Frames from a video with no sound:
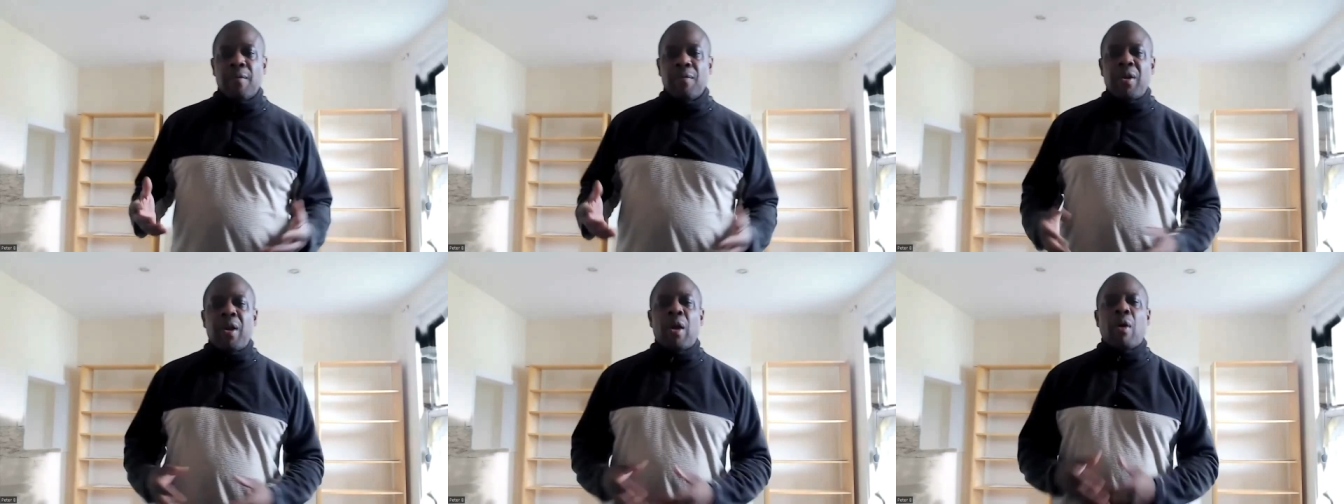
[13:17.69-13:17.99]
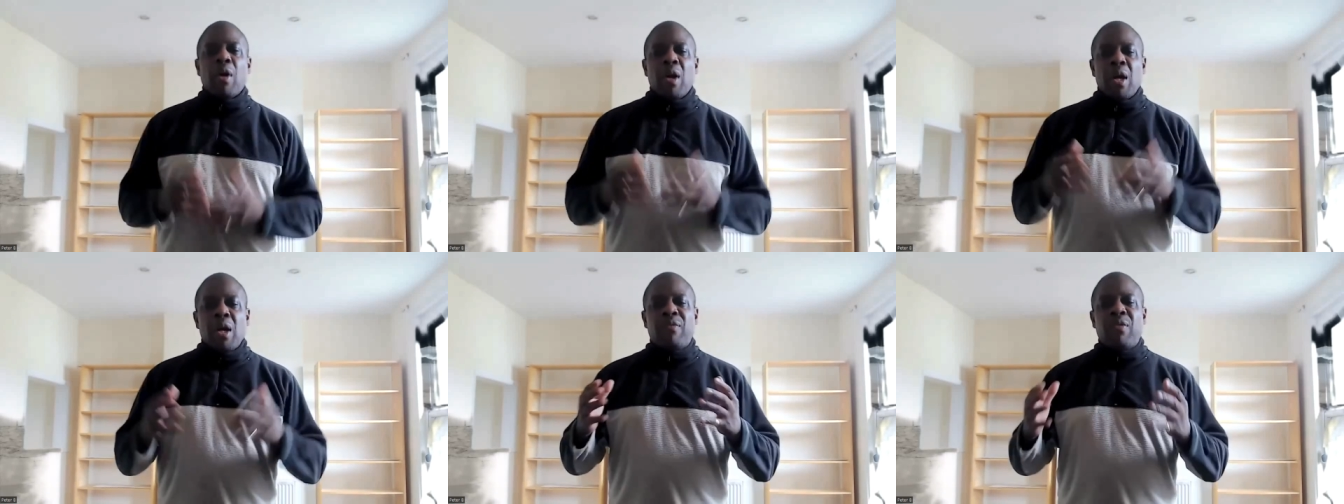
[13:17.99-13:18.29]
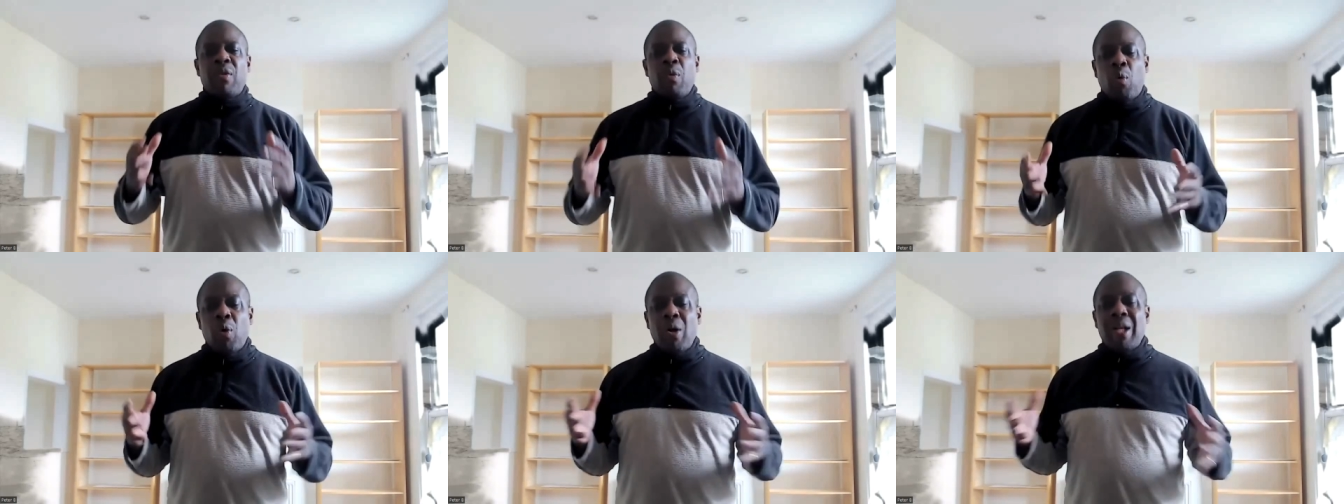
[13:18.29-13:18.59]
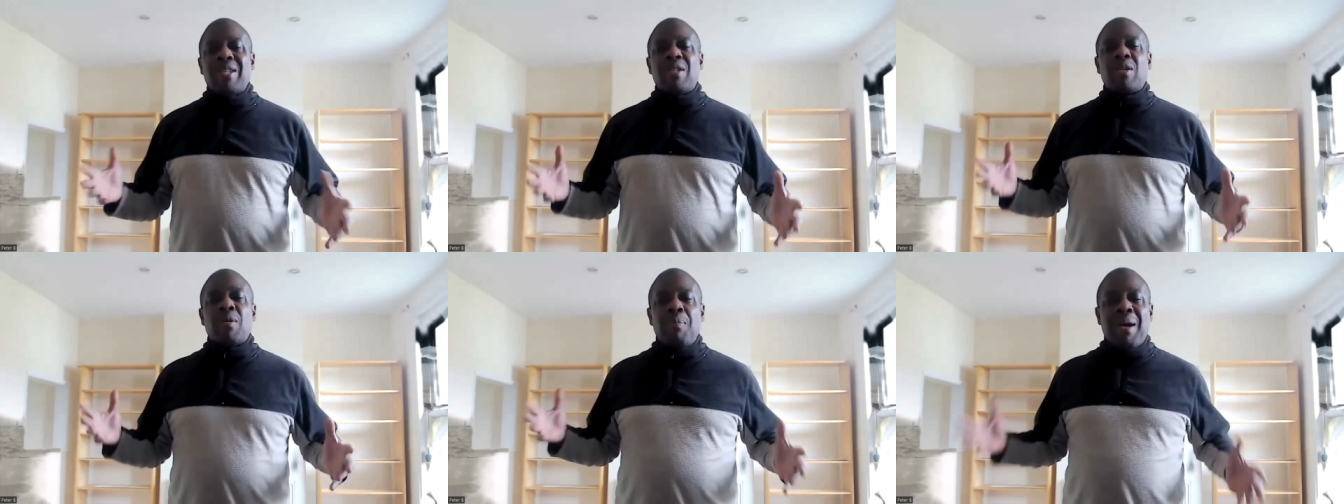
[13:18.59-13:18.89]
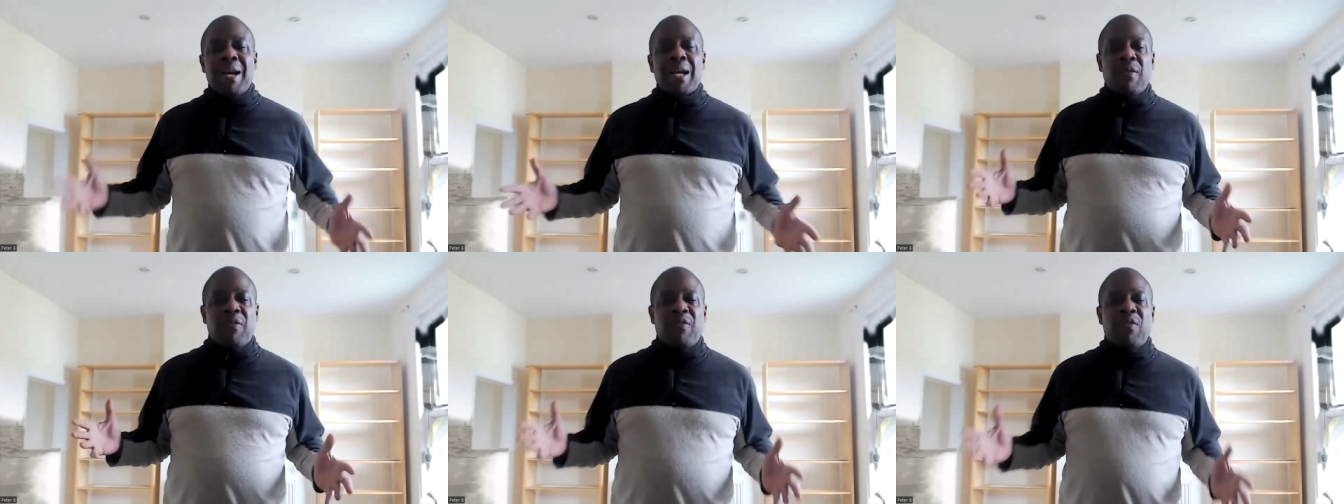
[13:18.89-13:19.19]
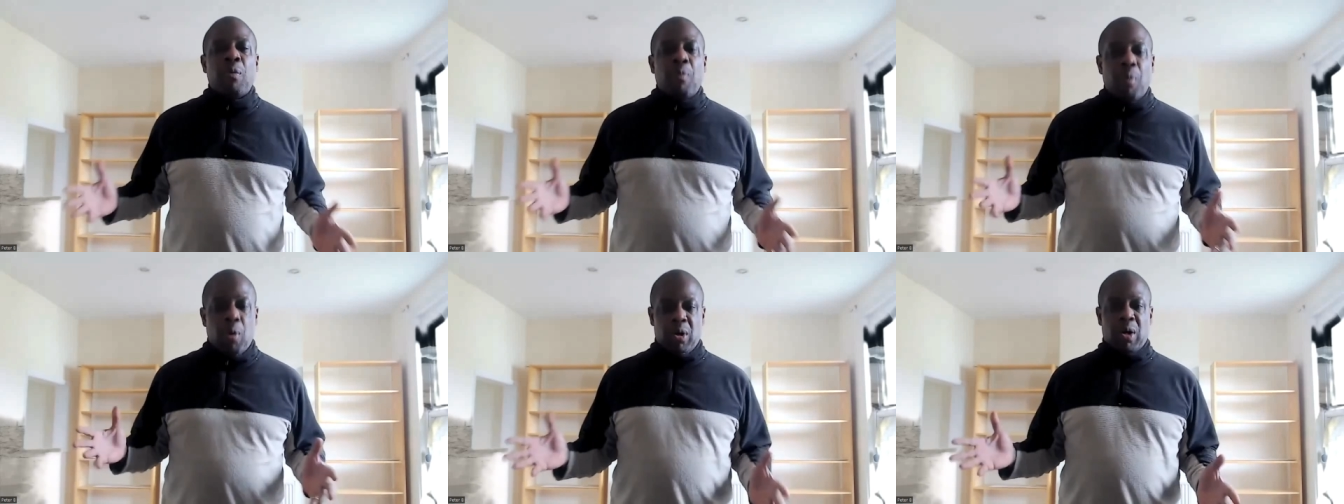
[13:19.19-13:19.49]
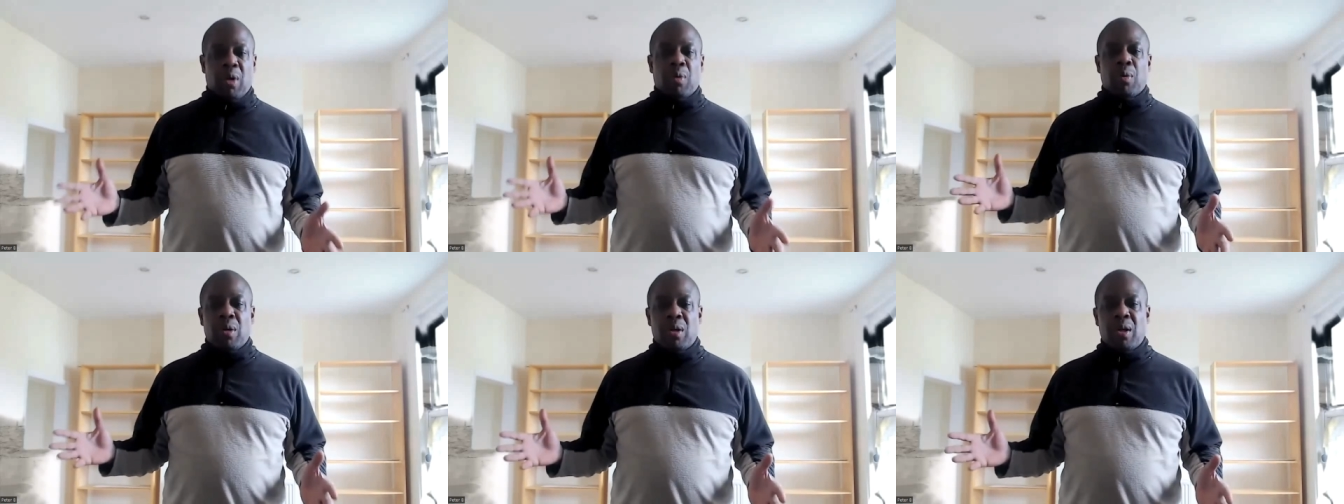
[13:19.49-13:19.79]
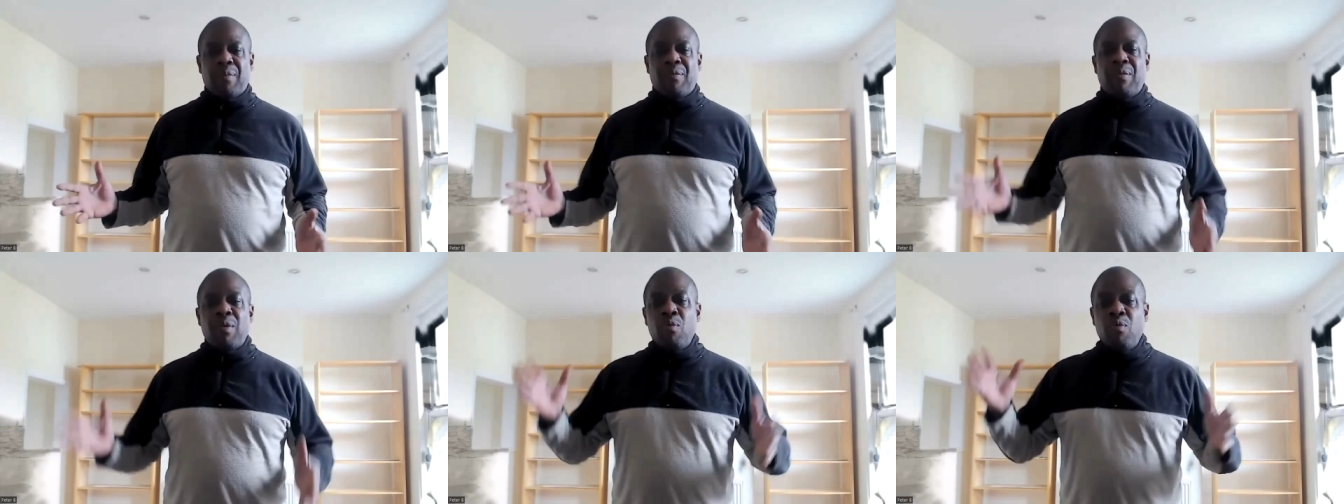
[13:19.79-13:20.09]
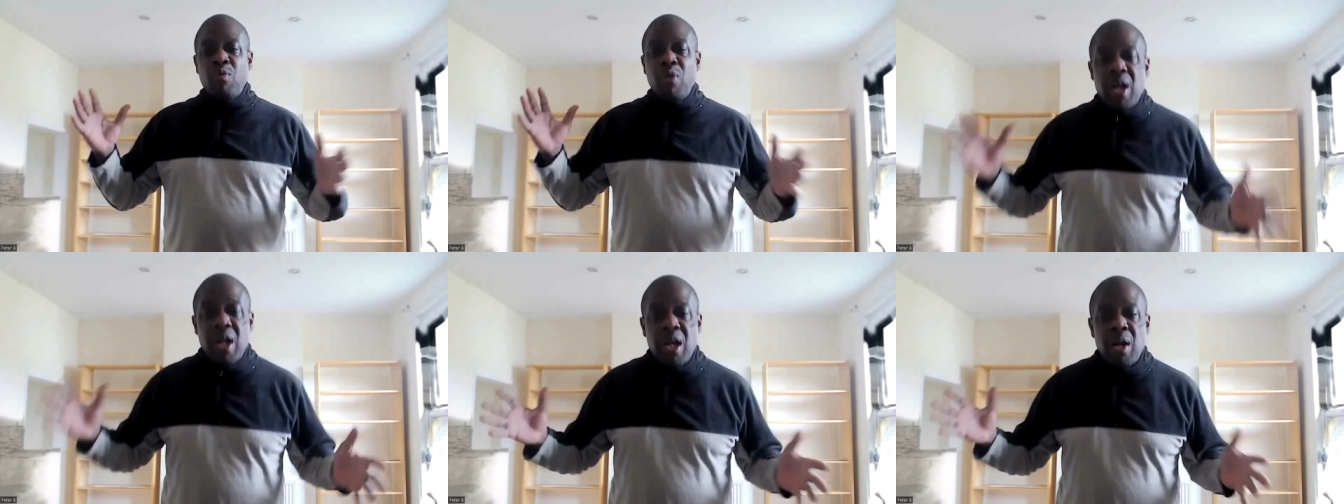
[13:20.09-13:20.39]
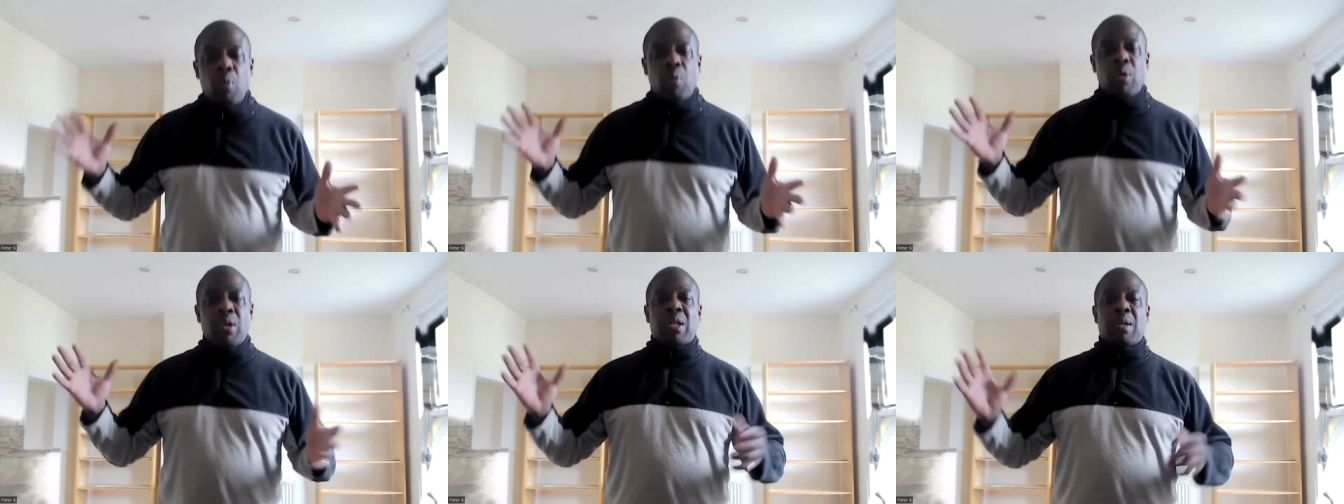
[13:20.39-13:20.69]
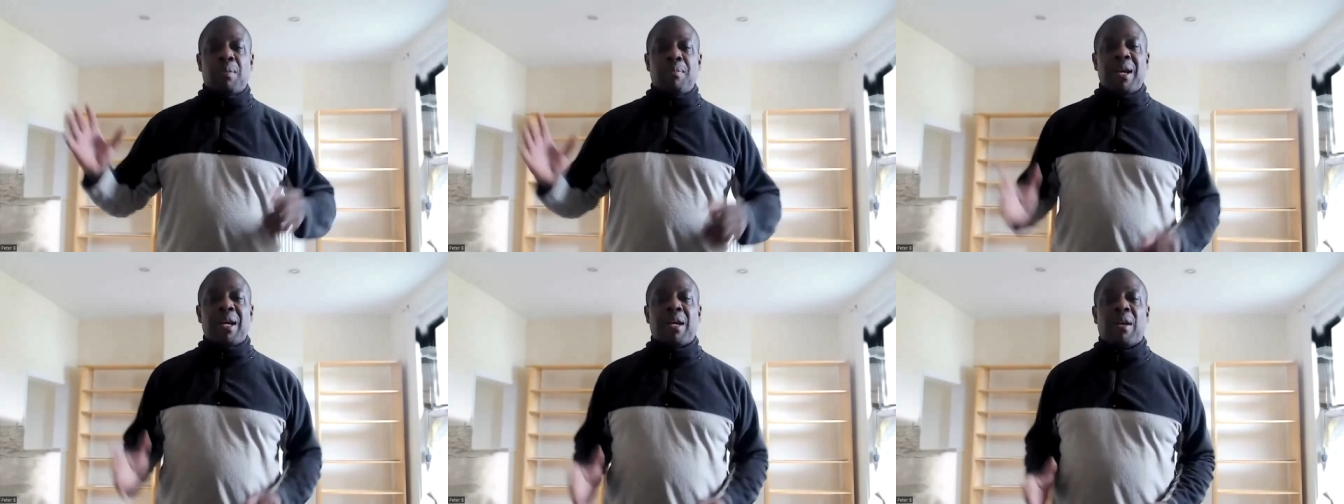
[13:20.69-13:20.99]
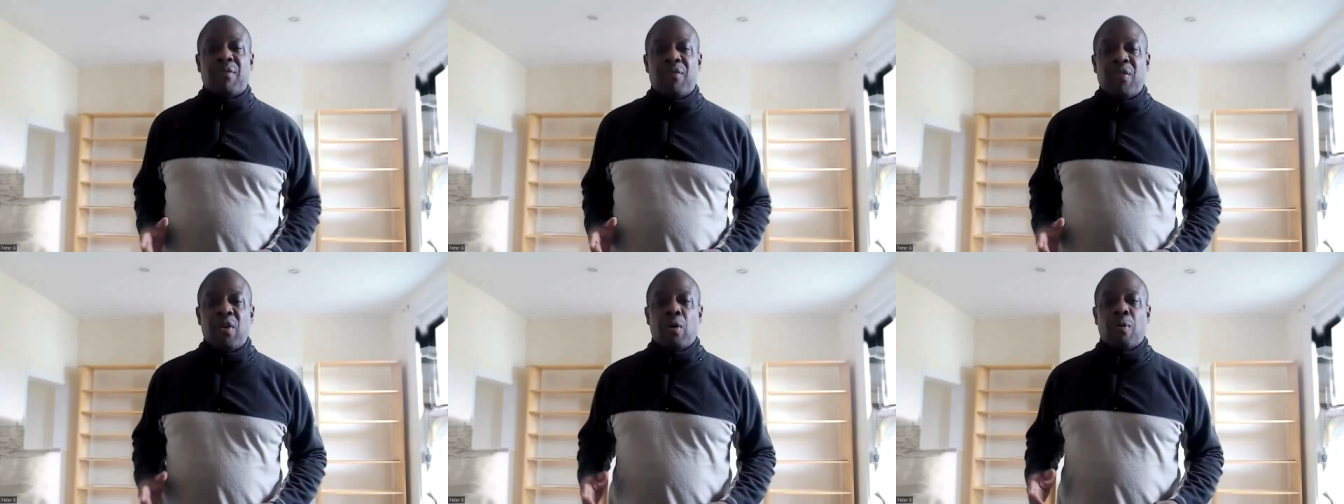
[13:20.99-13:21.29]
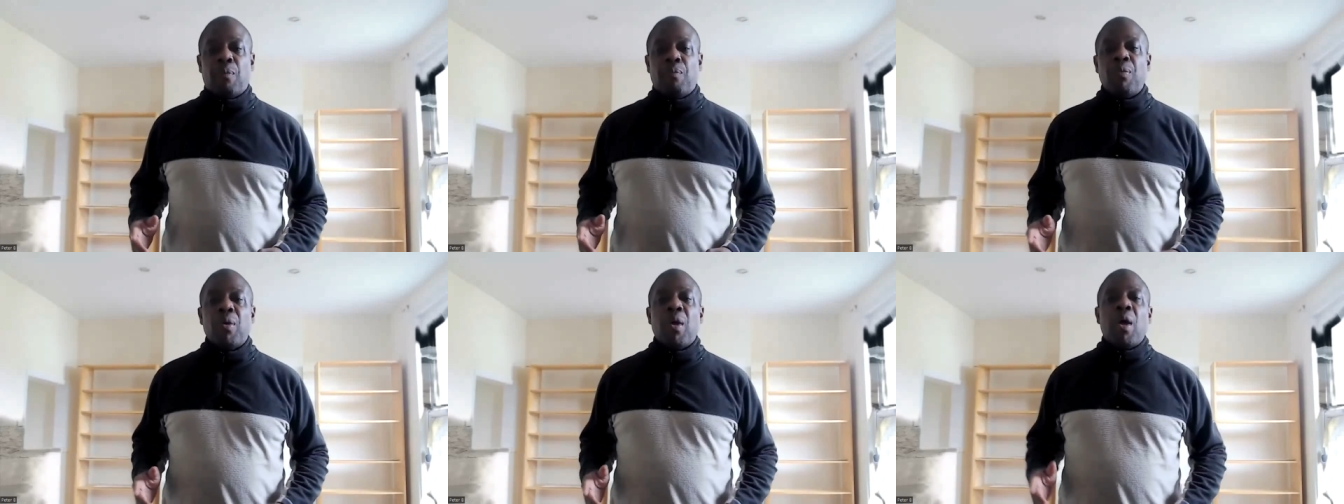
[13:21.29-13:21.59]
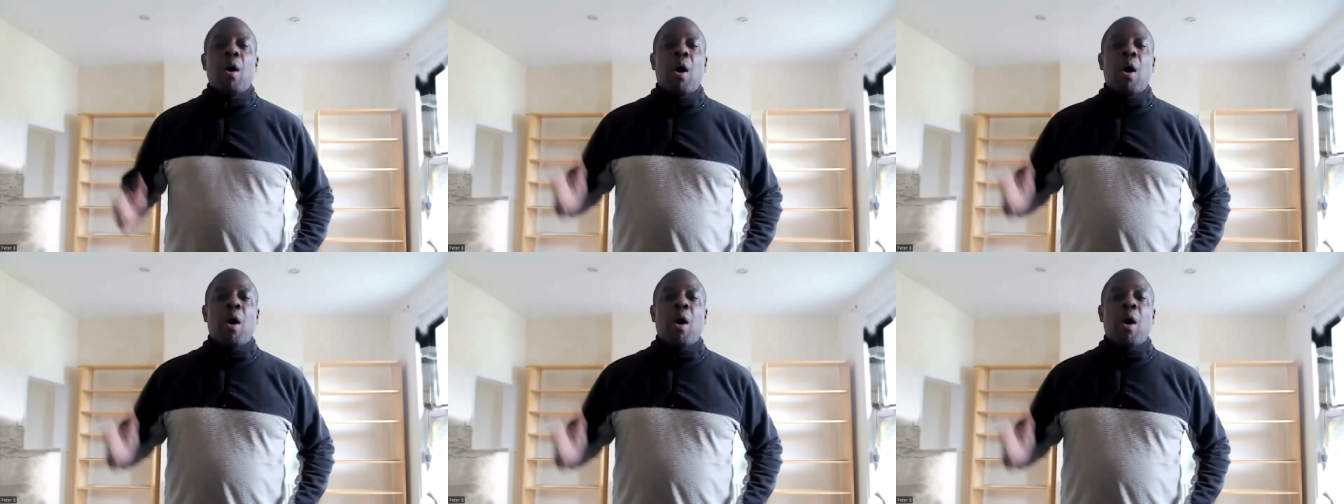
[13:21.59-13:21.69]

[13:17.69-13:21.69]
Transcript: You know, if you wanted to make a film, Hollywood, if you really wanted to make a film,